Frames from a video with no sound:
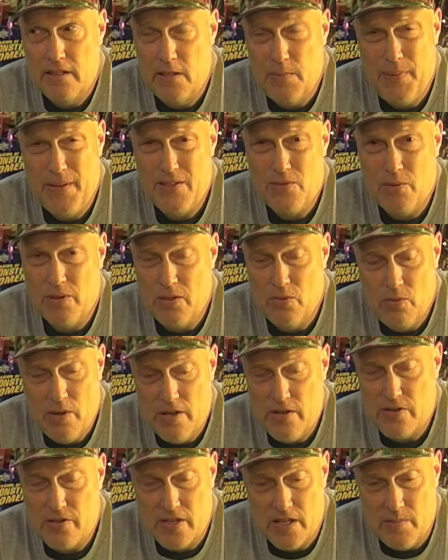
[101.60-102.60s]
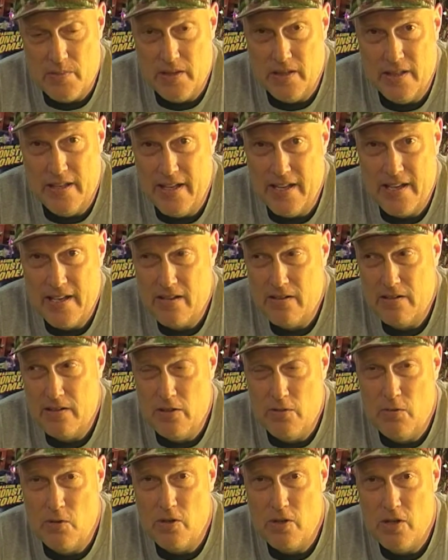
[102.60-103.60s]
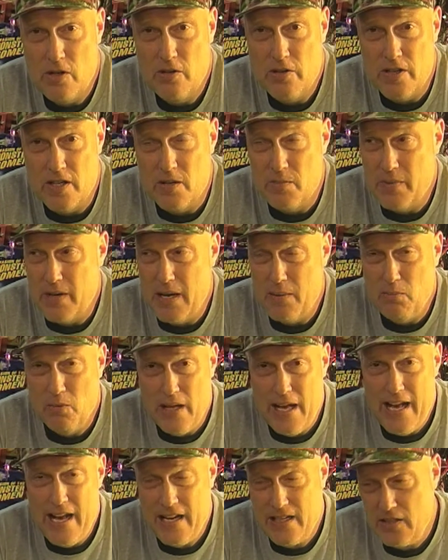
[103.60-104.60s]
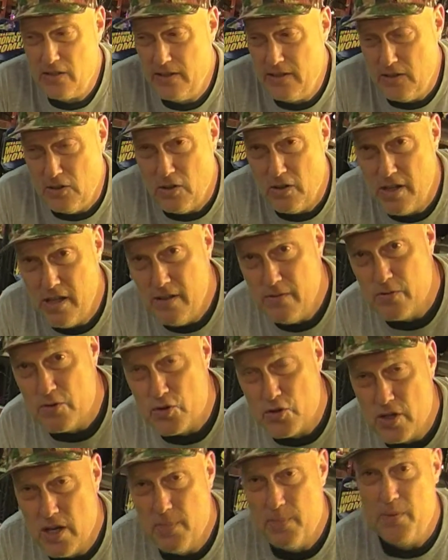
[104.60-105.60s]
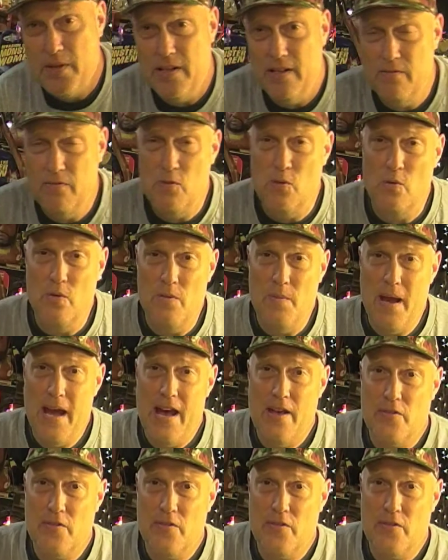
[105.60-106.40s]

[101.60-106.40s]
it depends what the weather's going to be like. I don't know if we'll go there, but I'm actually looking for something for the